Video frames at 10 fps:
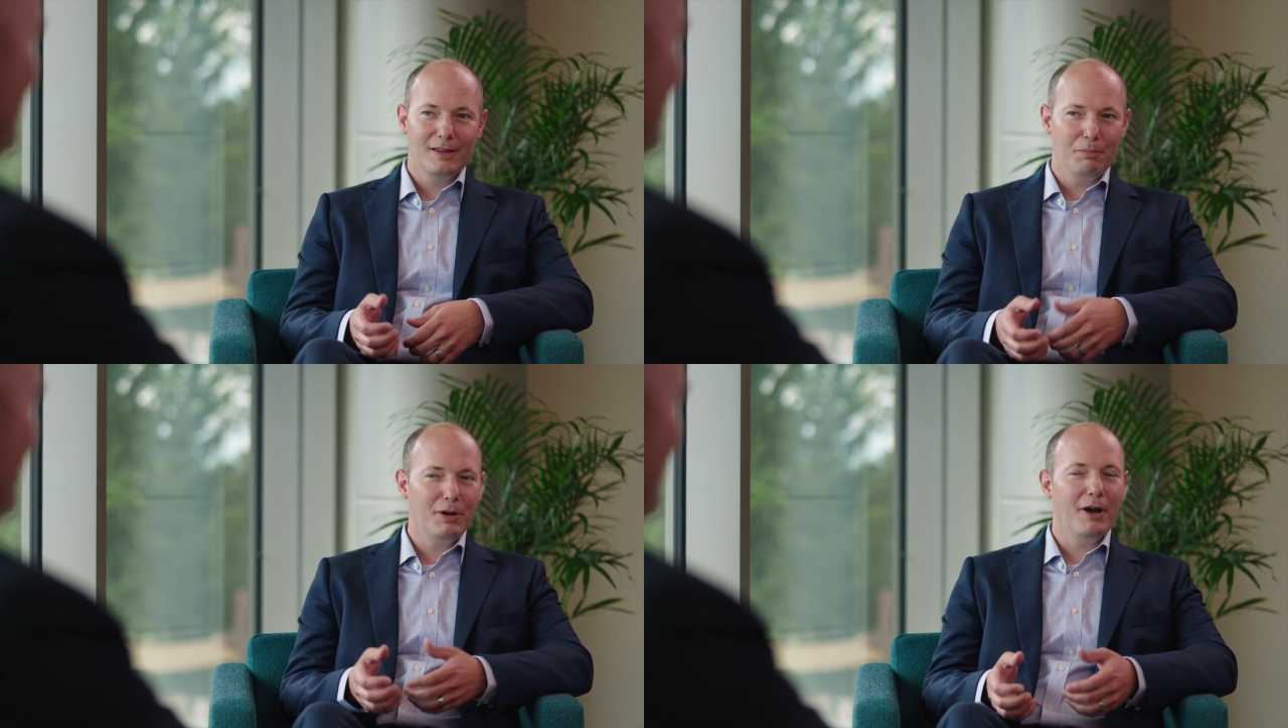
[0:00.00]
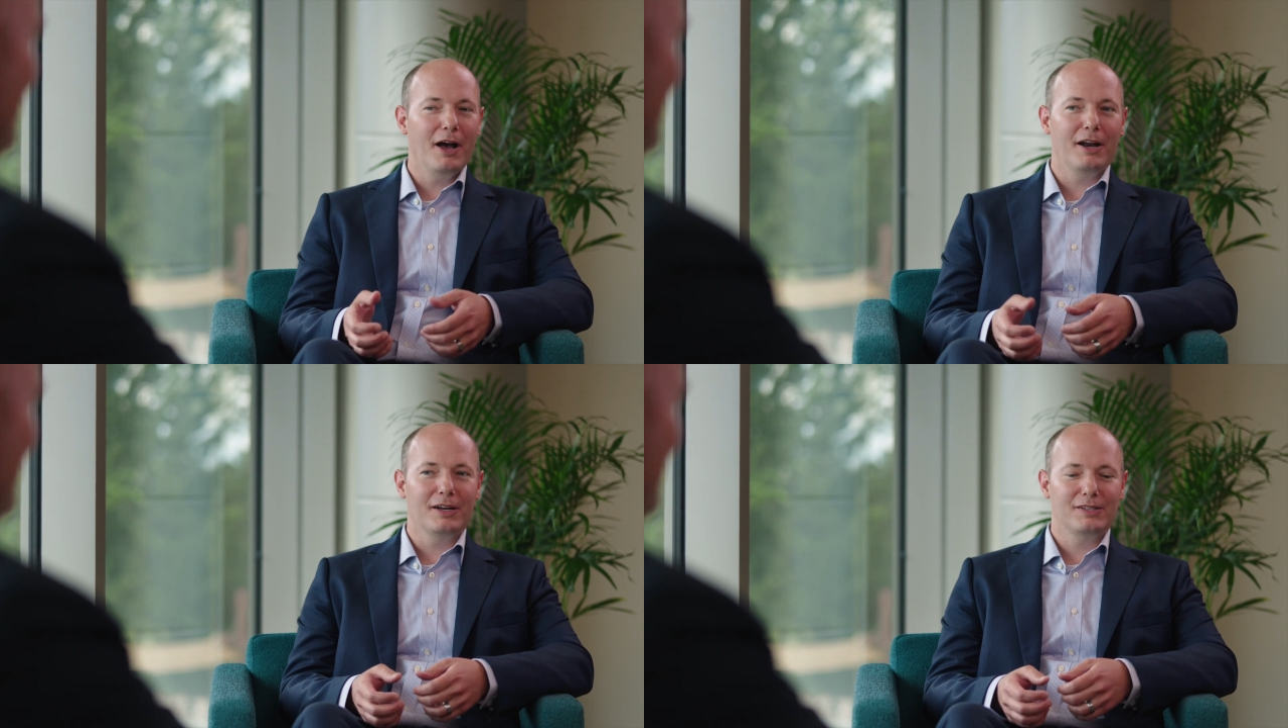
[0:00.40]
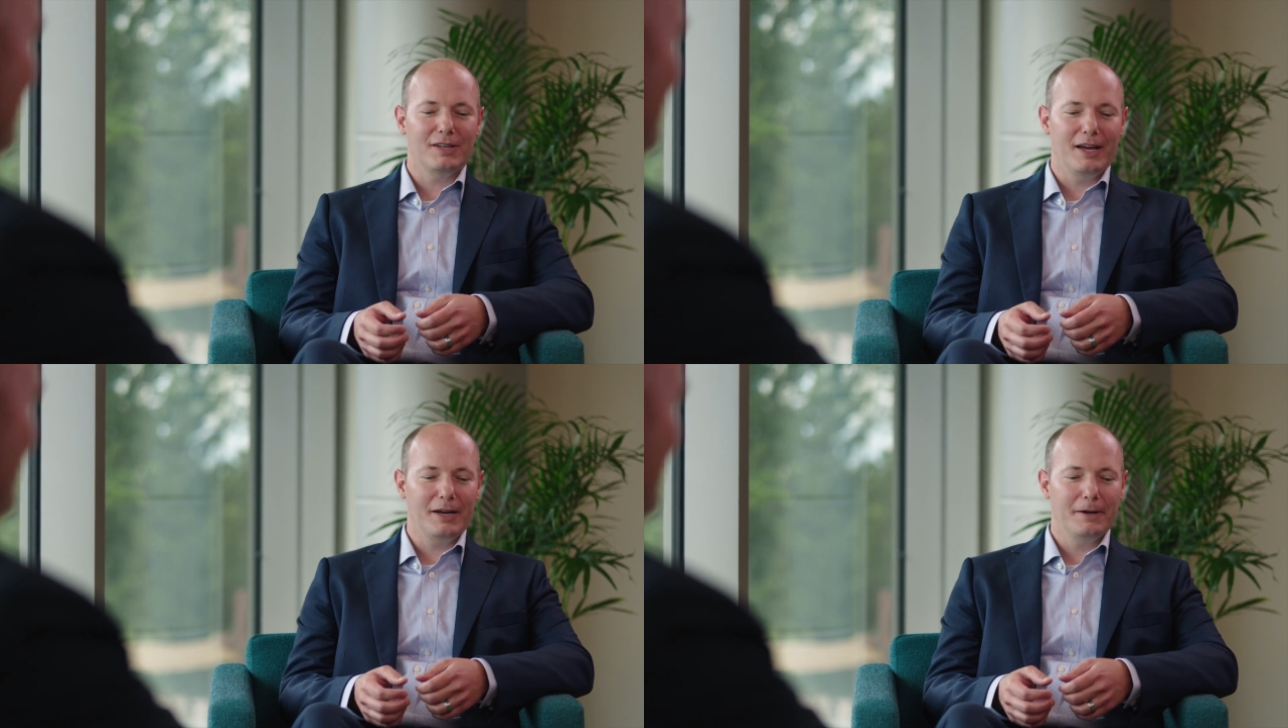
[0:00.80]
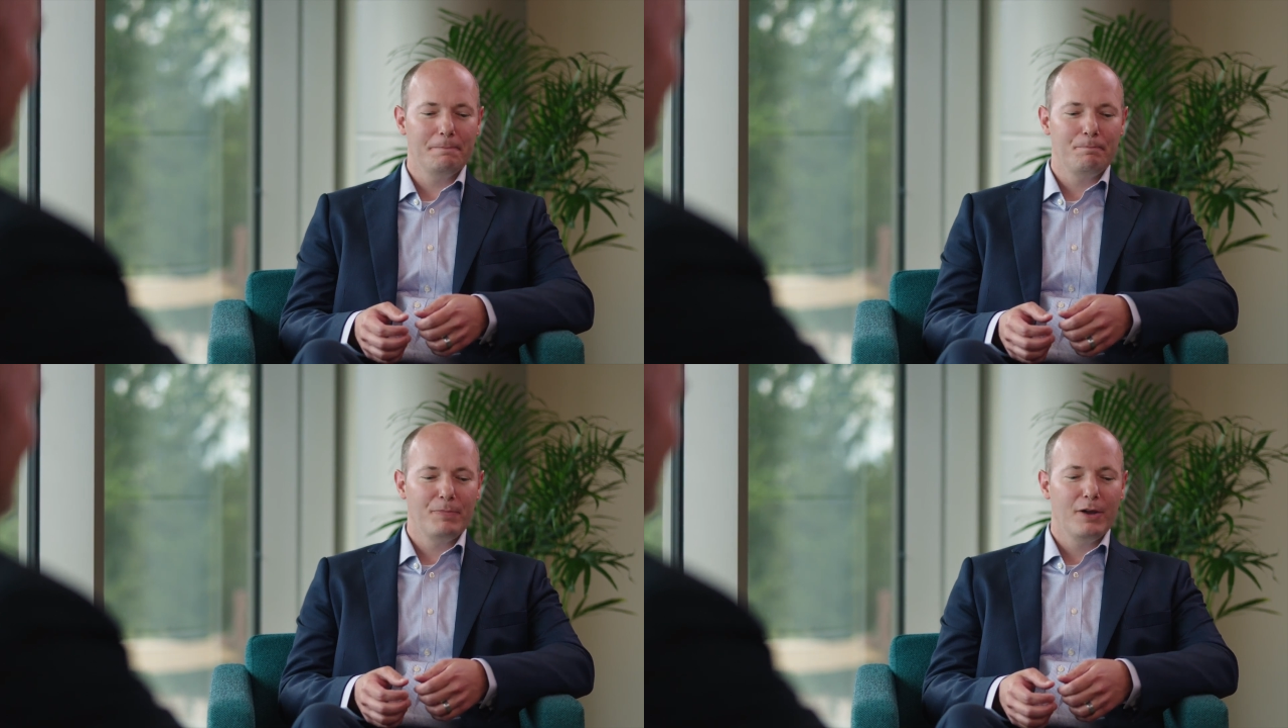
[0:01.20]
prebiotics like
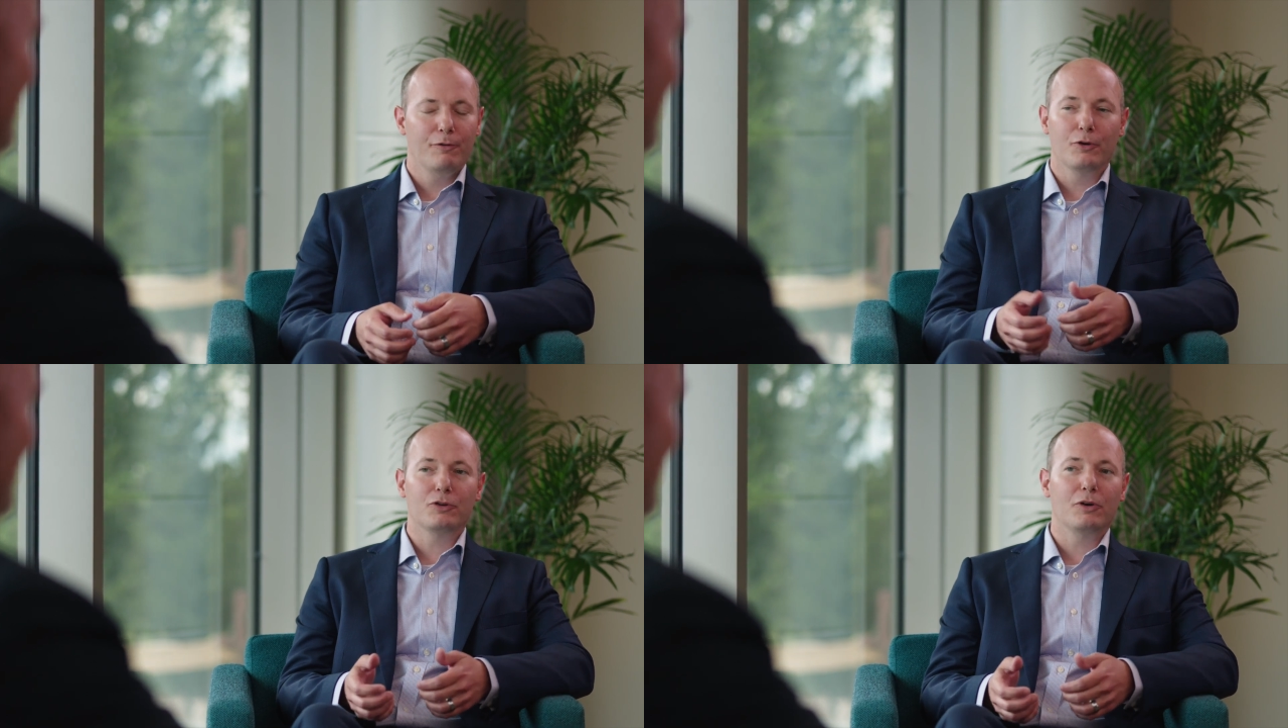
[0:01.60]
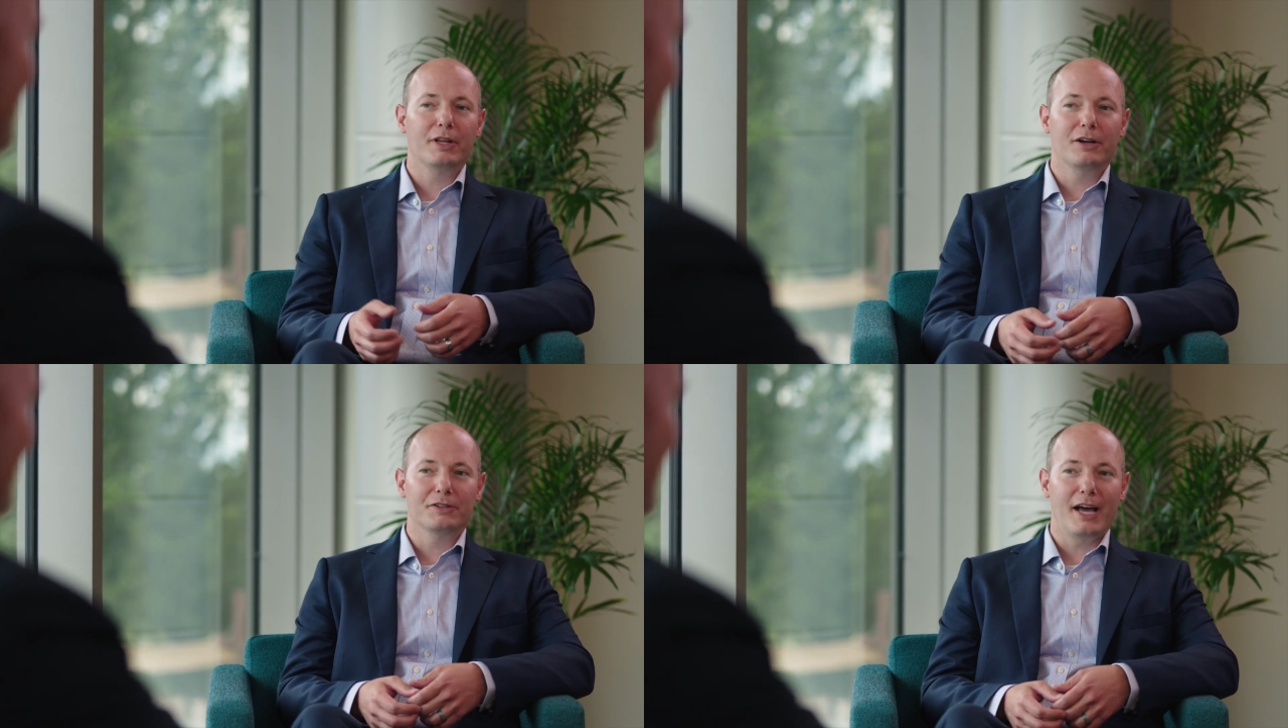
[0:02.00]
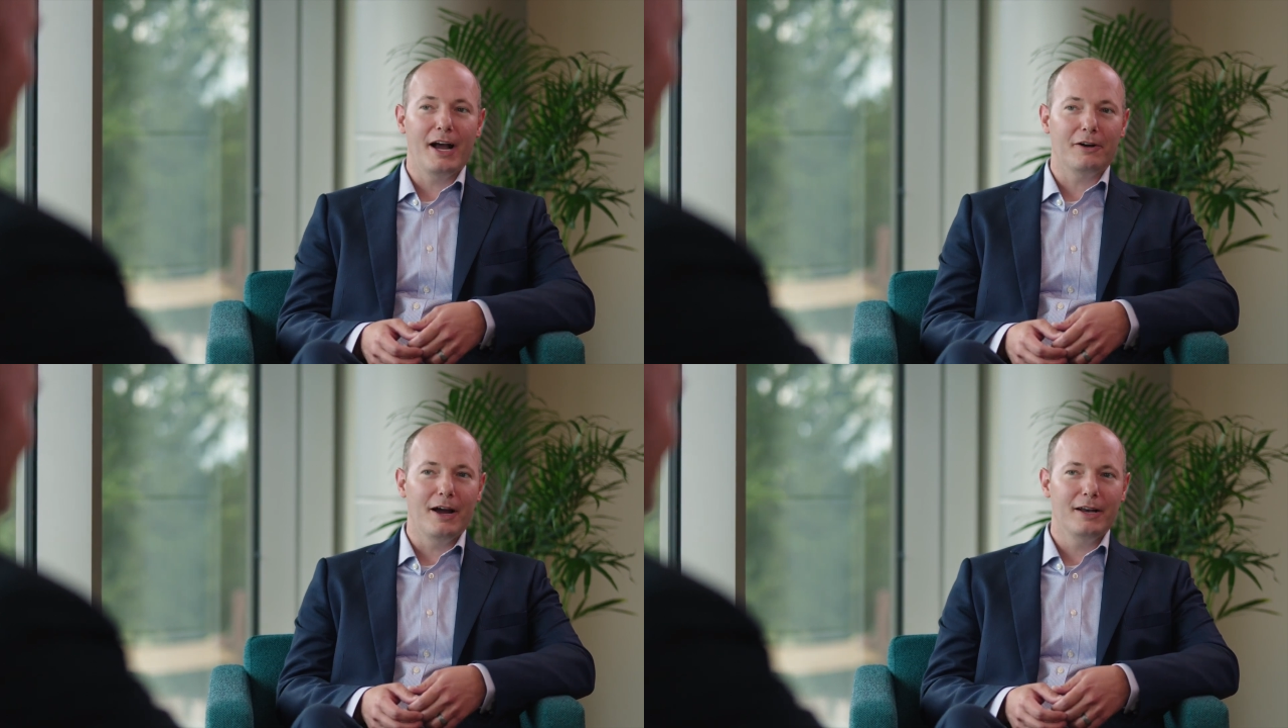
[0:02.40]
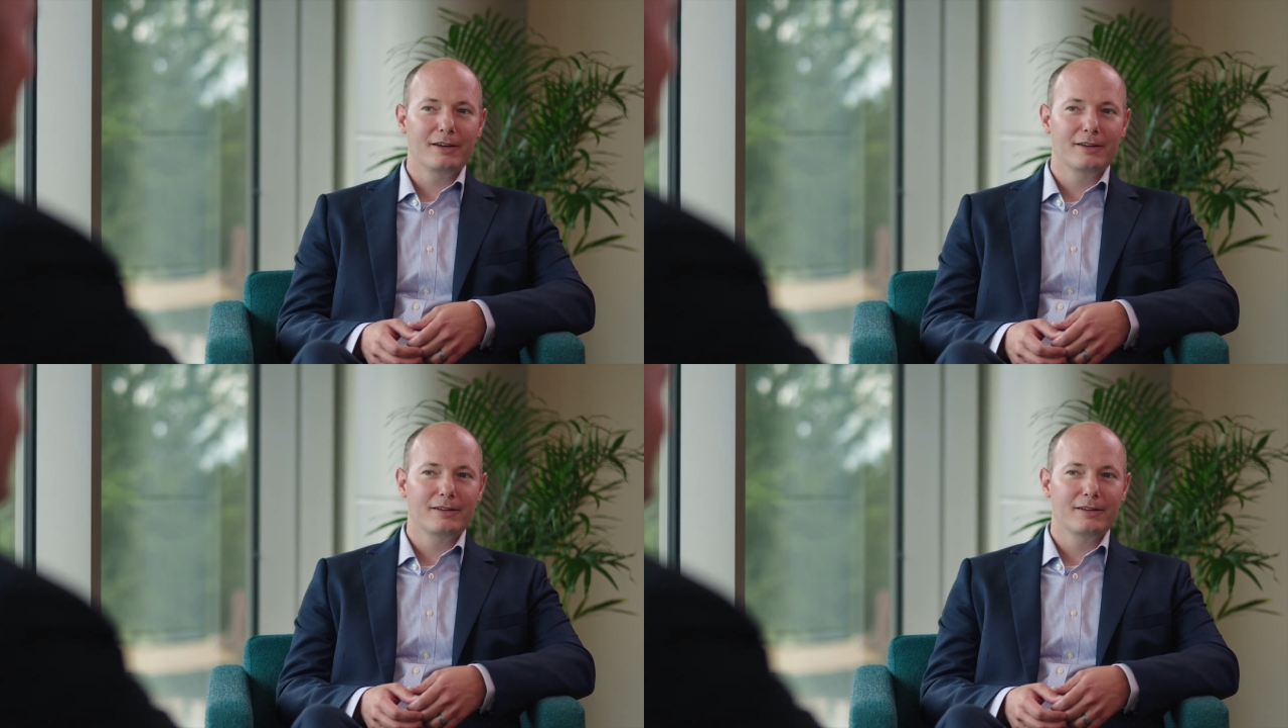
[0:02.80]
fructooligosaccharide.